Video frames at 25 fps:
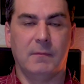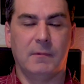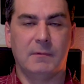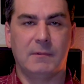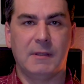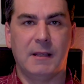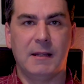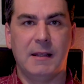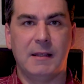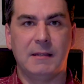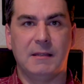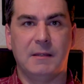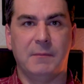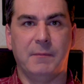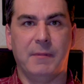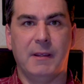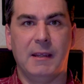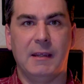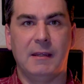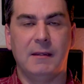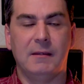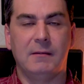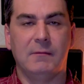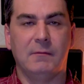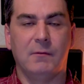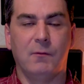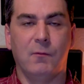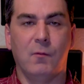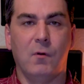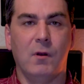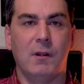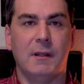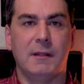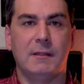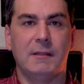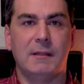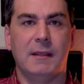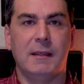1080p
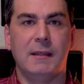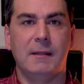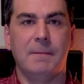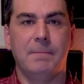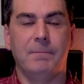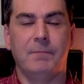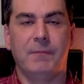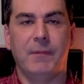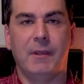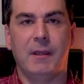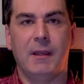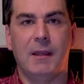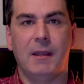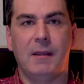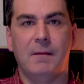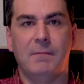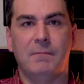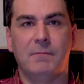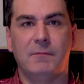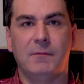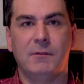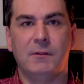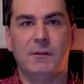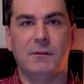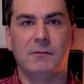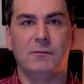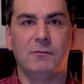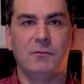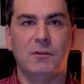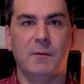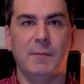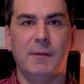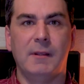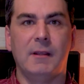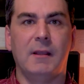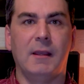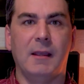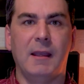quality, so you can
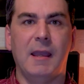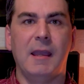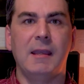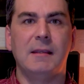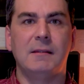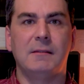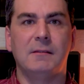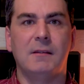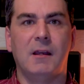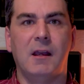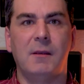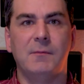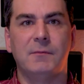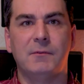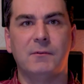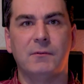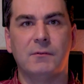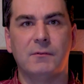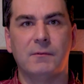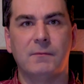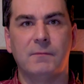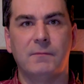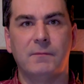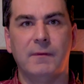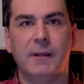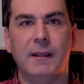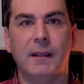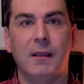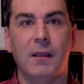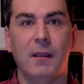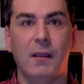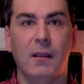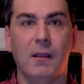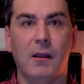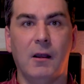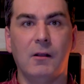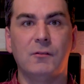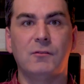zoom in like 8 times or something
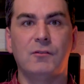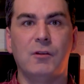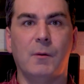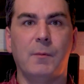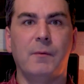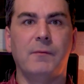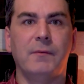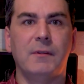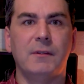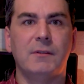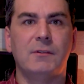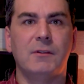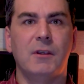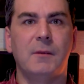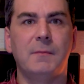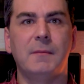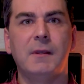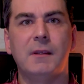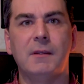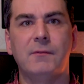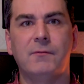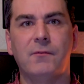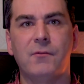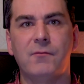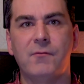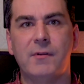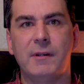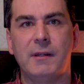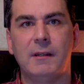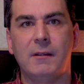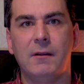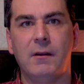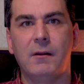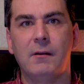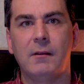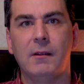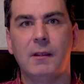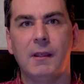on top of the zoom that you've already
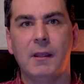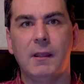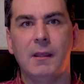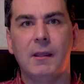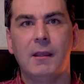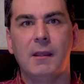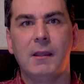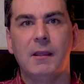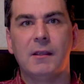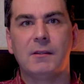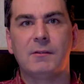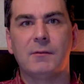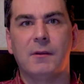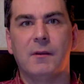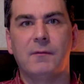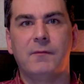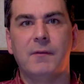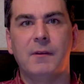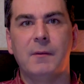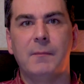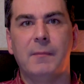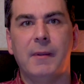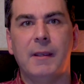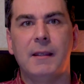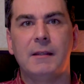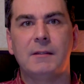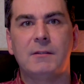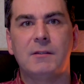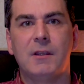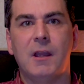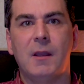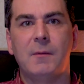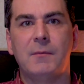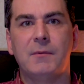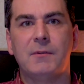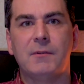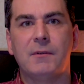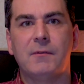got. So I think, but in
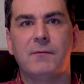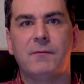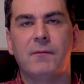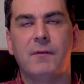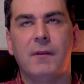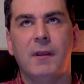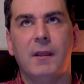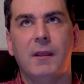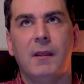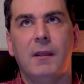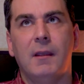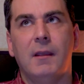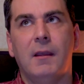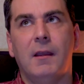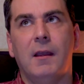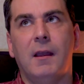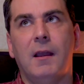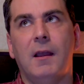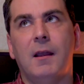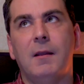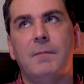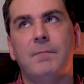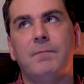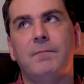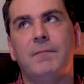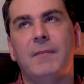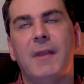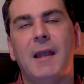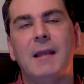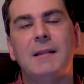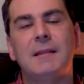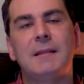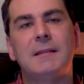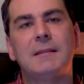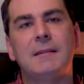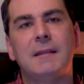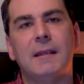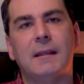terms of
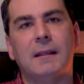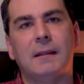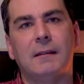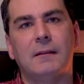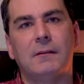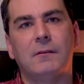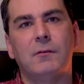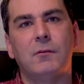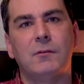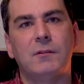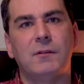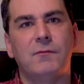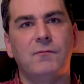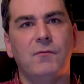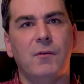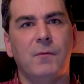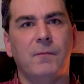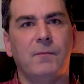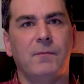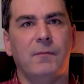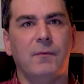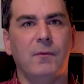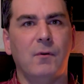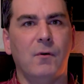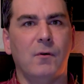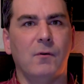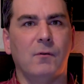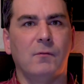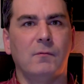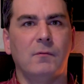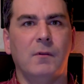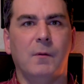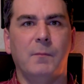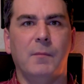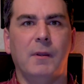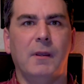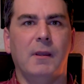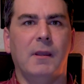editing and cutting room floor,
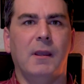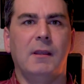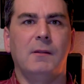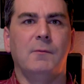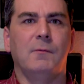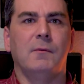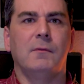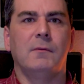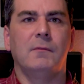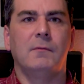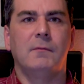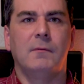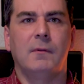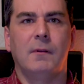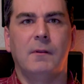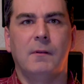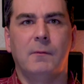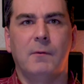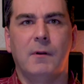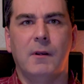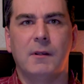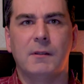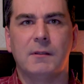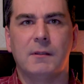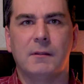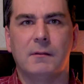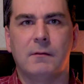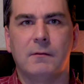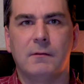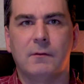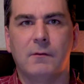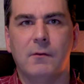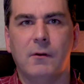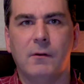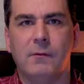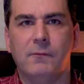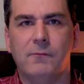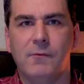not that anyone works on a
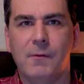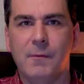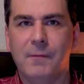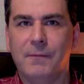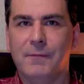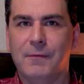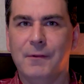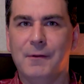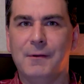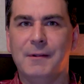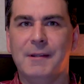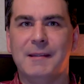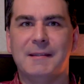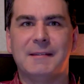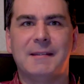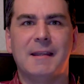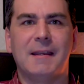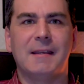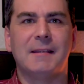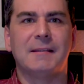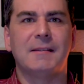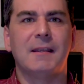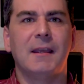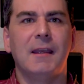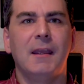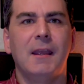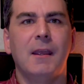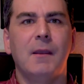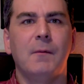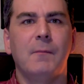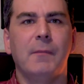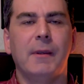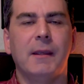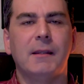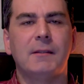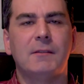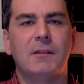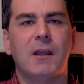cutting room floor these days,
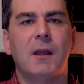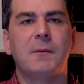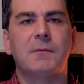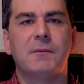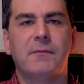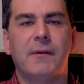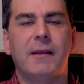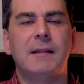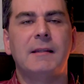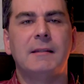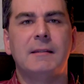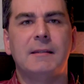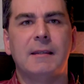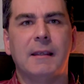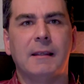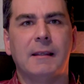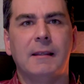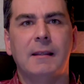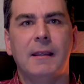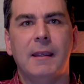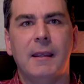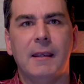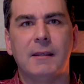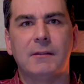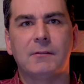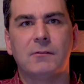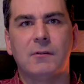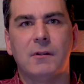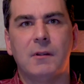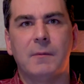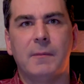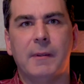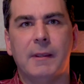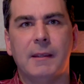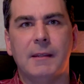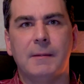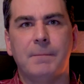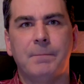but in terms of editing, it's going
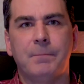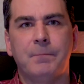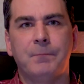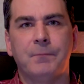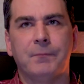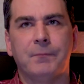to be